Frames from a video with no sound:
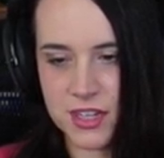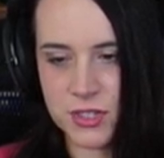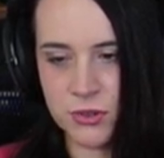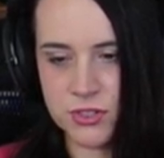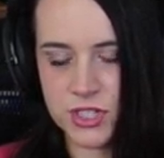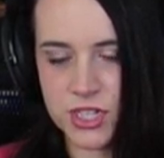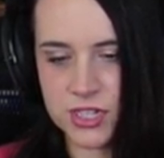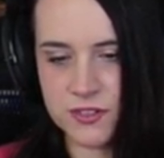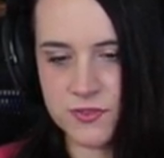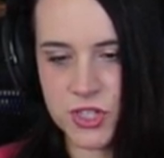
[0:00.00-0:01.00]
I told
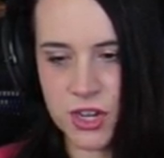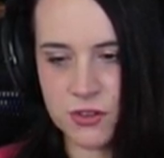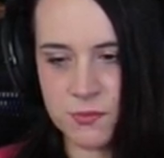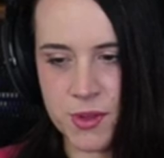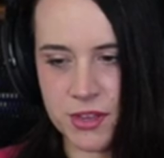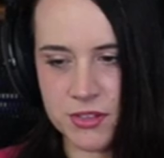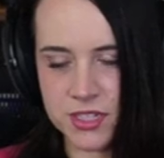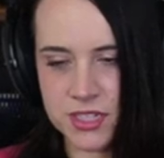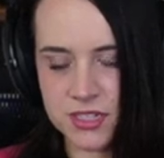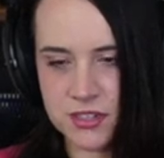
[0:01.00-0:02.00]
Detective Jowd about
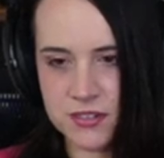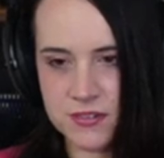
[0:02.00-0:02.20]
it.